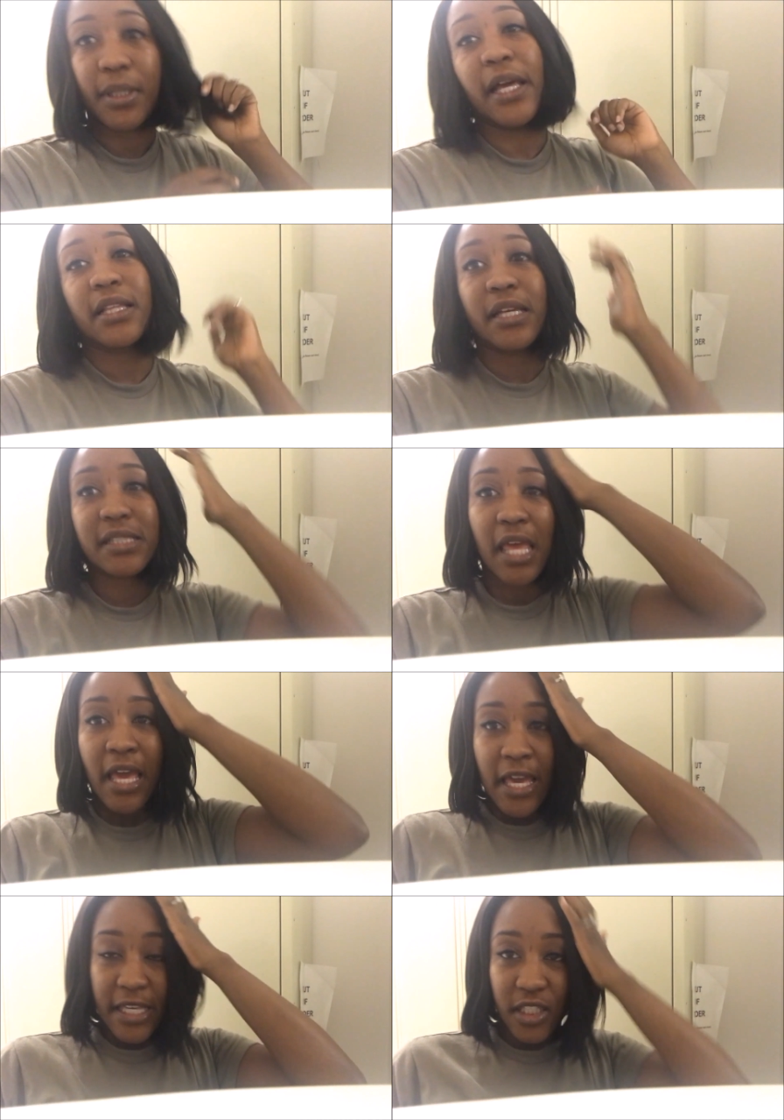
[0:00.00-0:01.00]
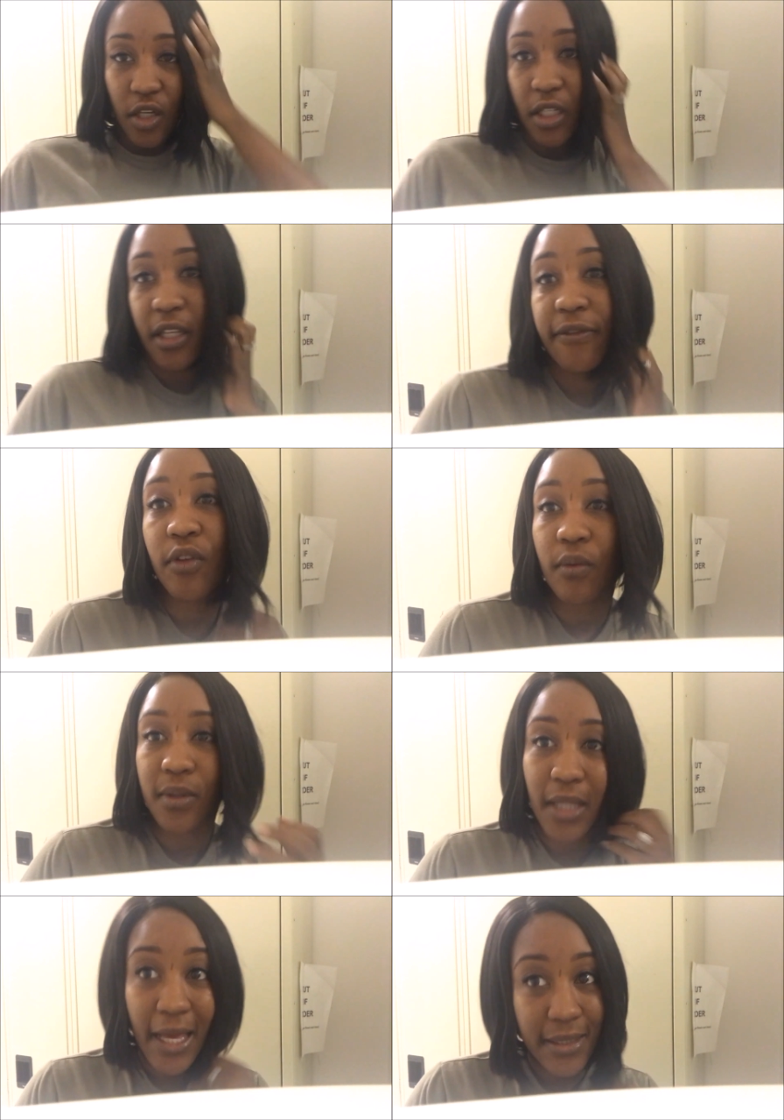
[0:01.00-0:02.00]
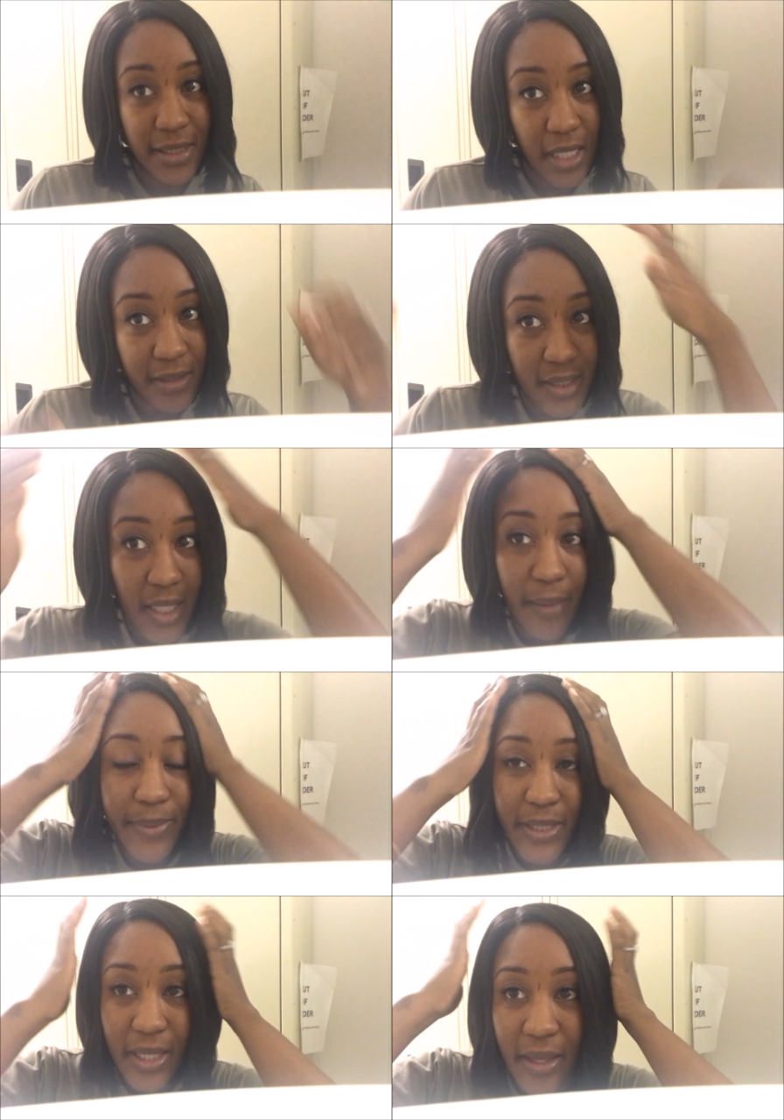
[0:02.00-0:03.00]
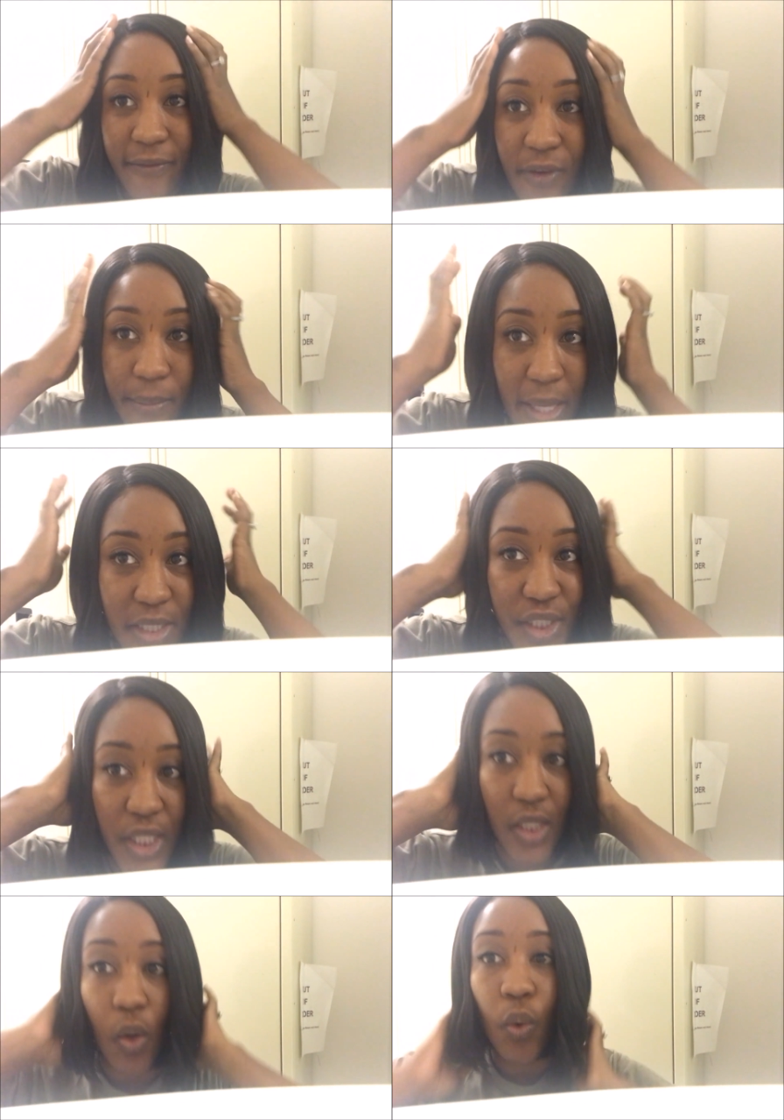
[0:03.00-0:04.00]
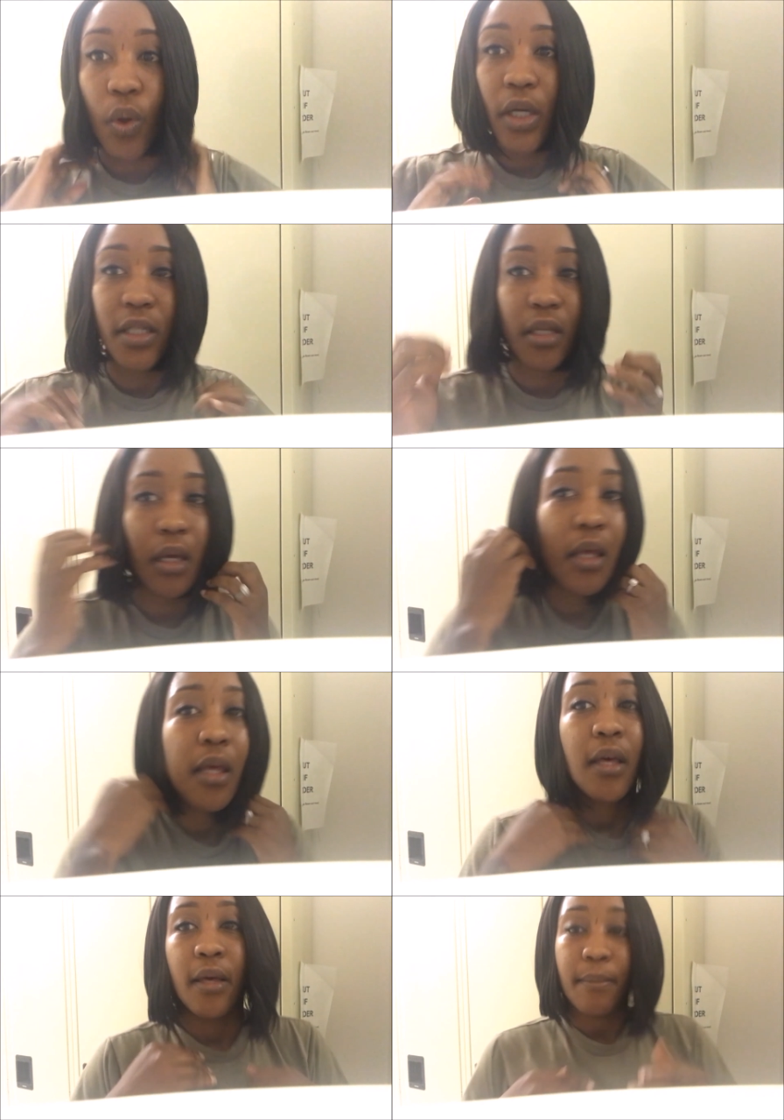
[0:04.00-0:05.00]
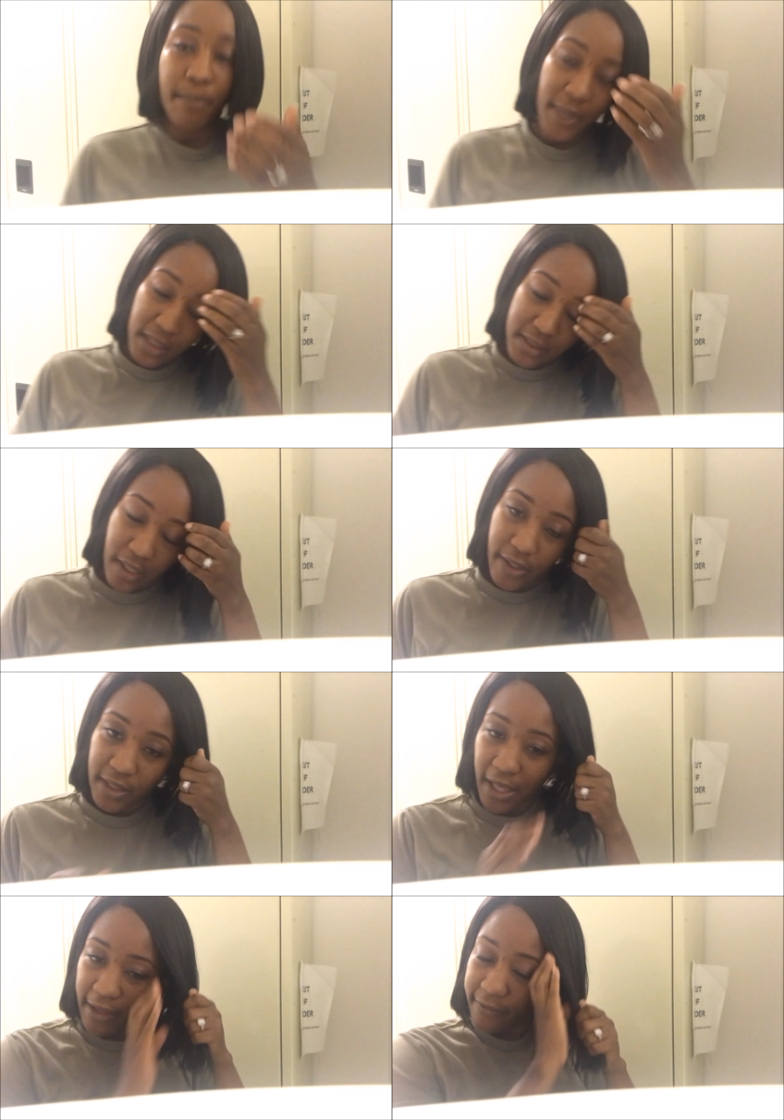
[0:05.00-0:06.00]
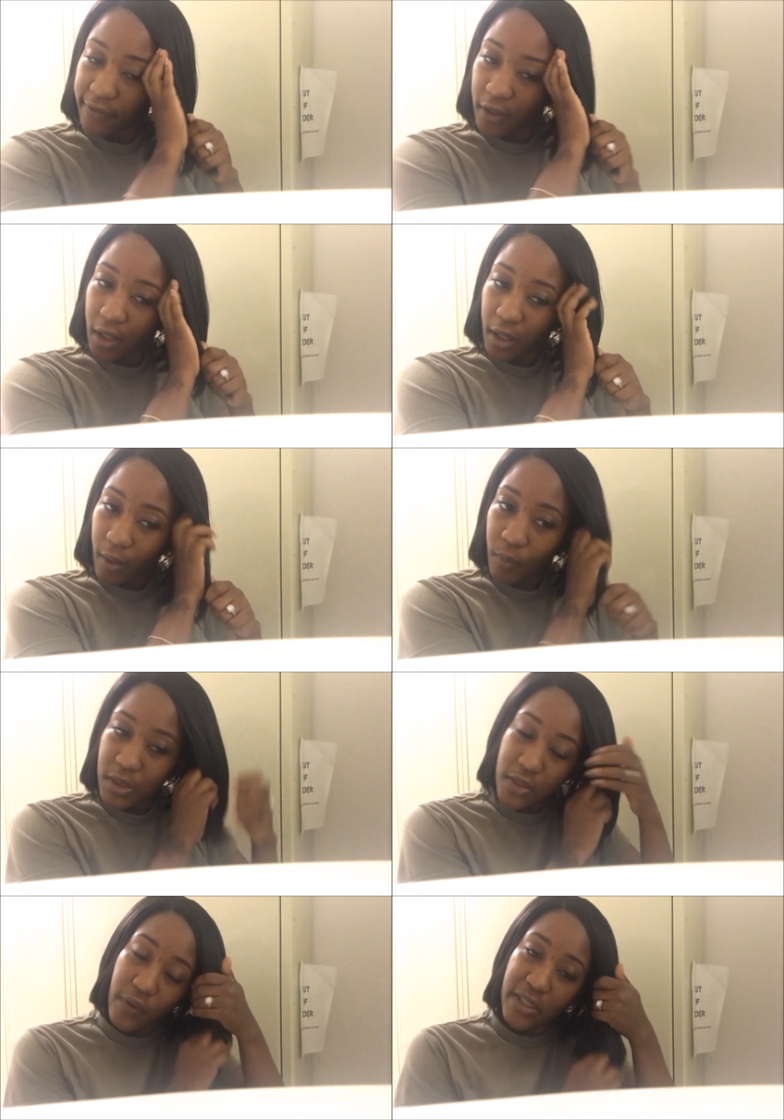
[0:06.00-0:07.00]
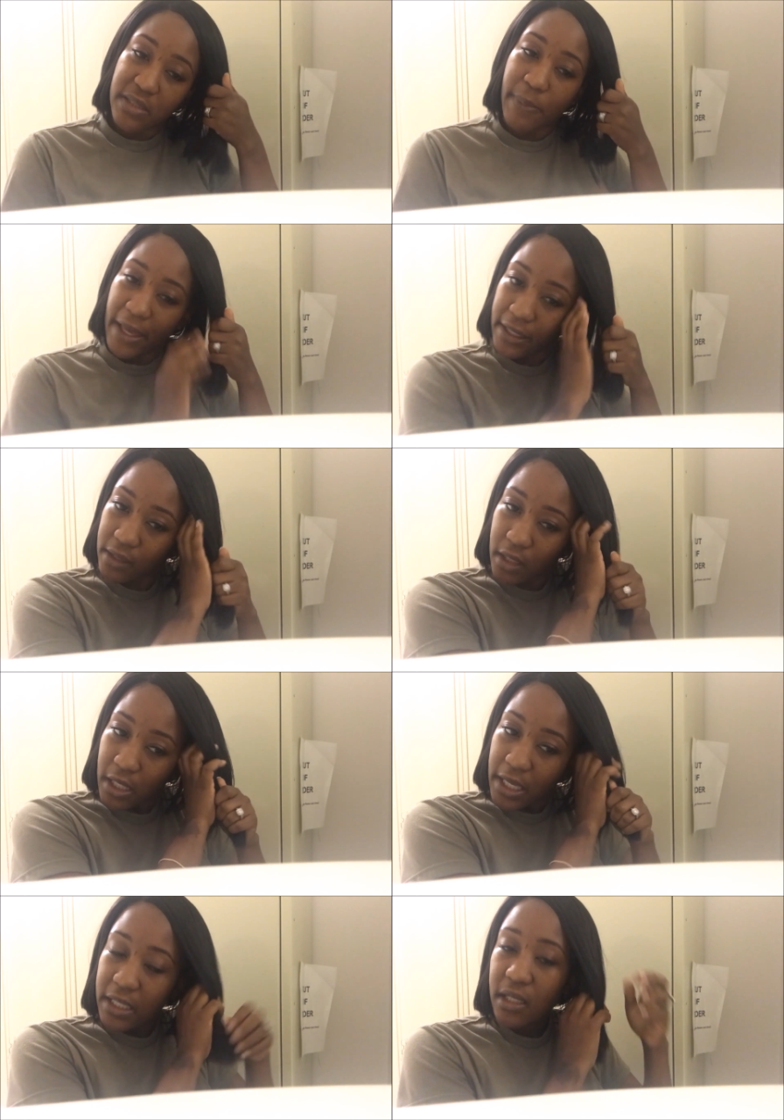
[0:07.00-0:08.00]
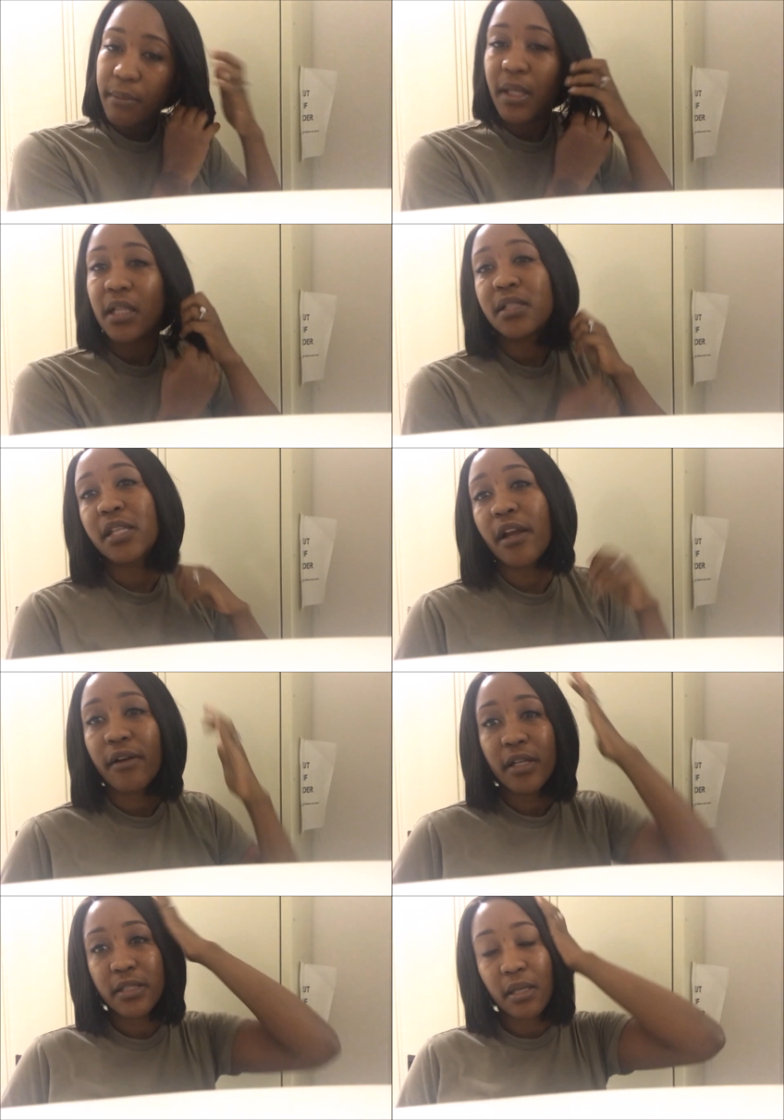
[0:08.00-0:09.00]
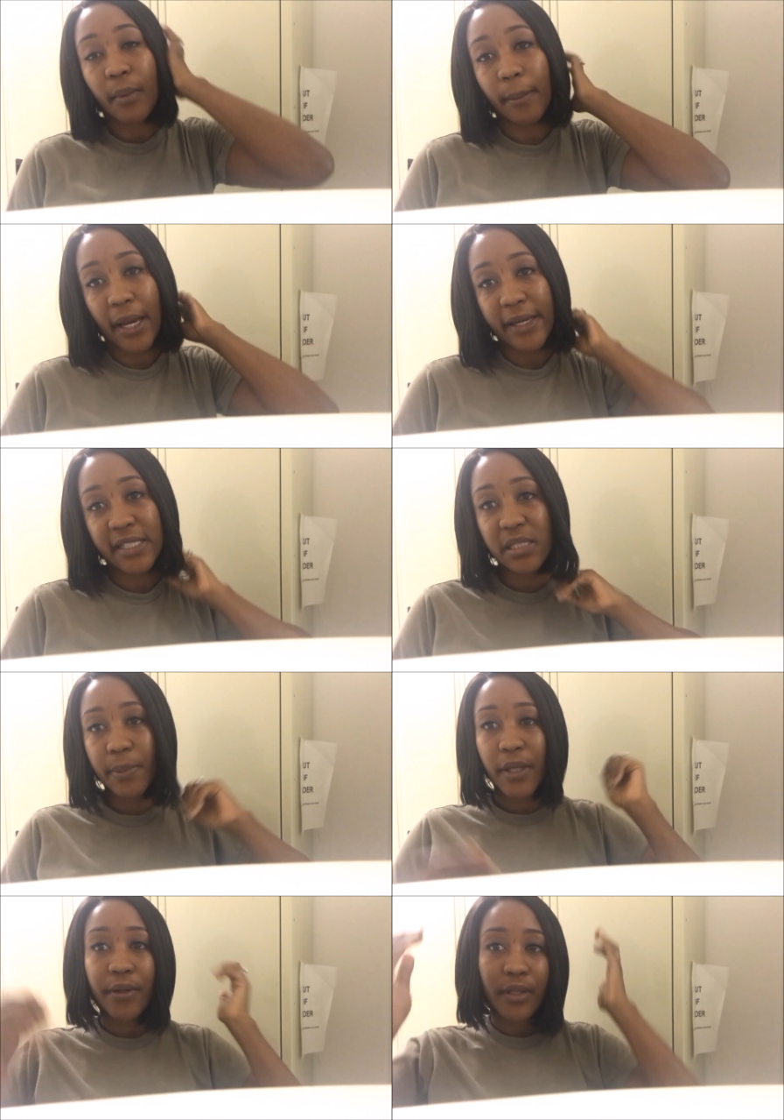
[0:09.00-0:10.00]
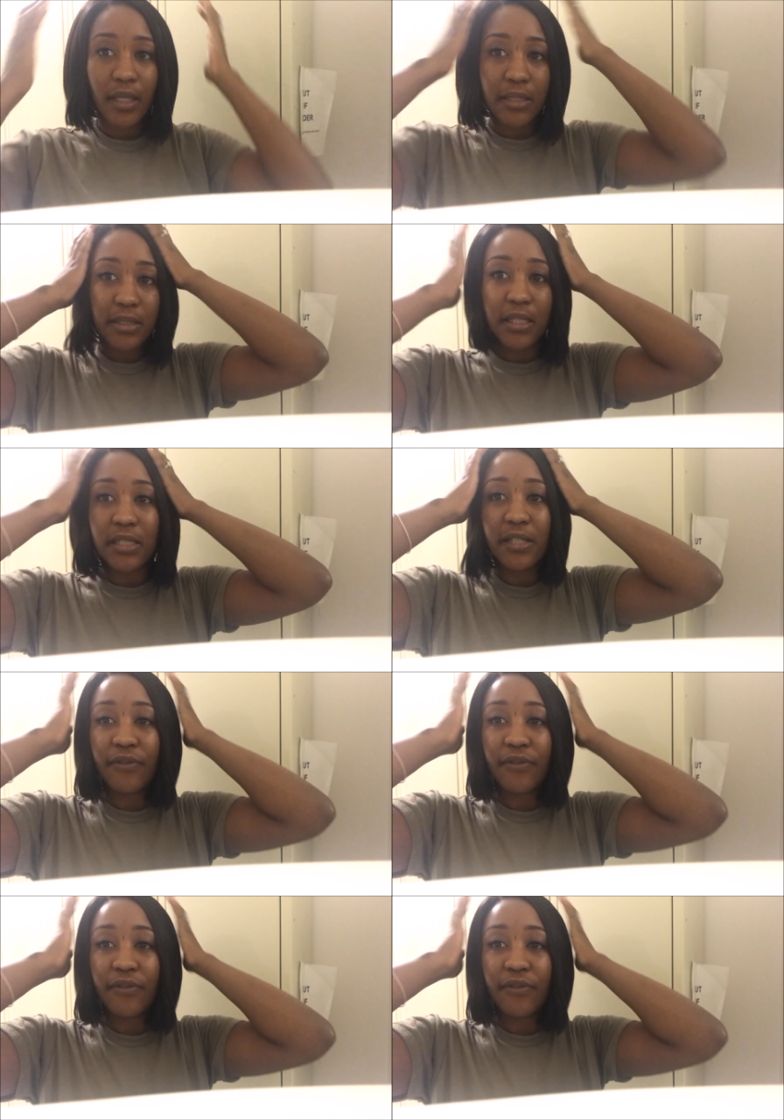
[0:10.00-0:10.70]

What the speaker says: playlist. It's going to give you lots of tips and information on military life, what to expect in the military, some of my experiences.